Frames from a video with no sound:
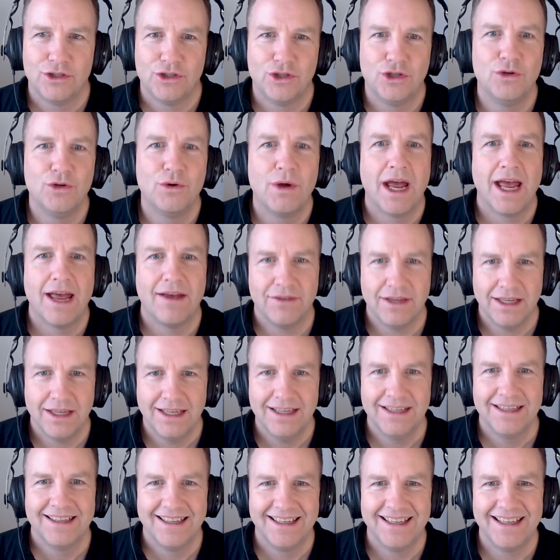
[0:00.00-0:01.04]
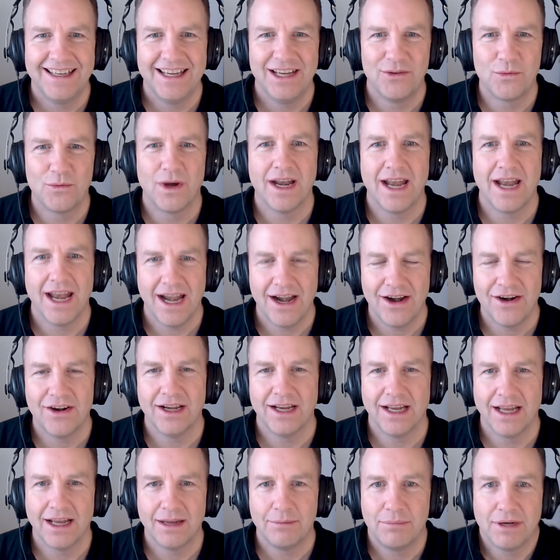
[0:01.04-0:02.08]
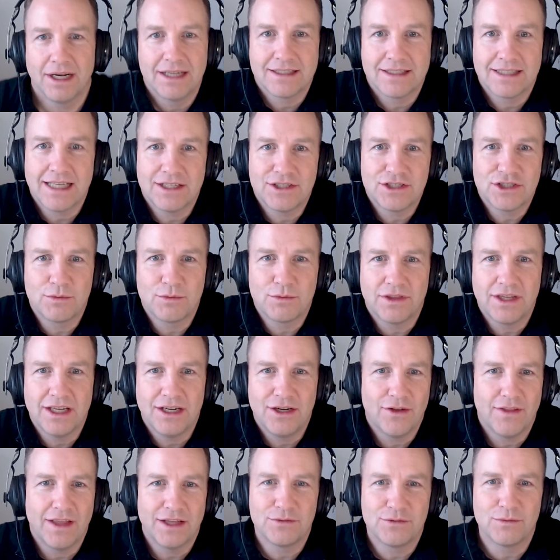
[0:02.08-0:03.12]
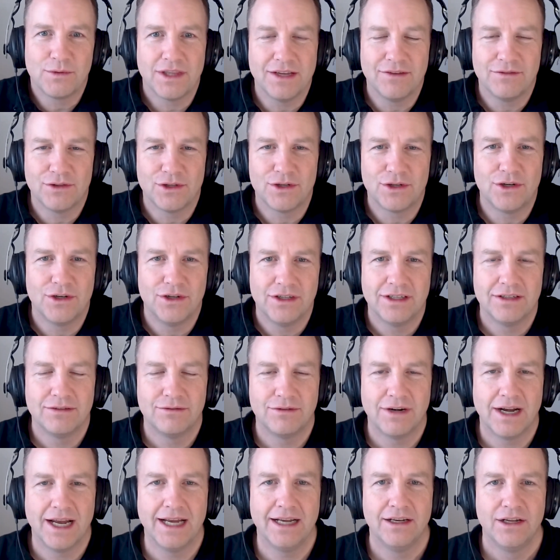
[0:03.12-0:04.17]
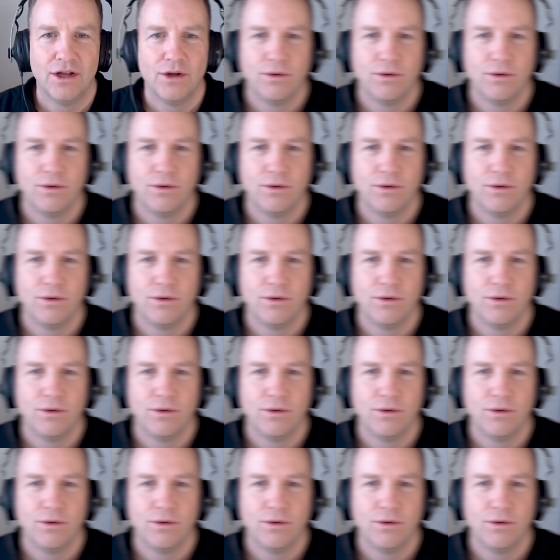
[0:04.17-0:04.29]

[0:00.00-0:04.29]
too heavy in one area because that's just what they know. That's what they've learned, right?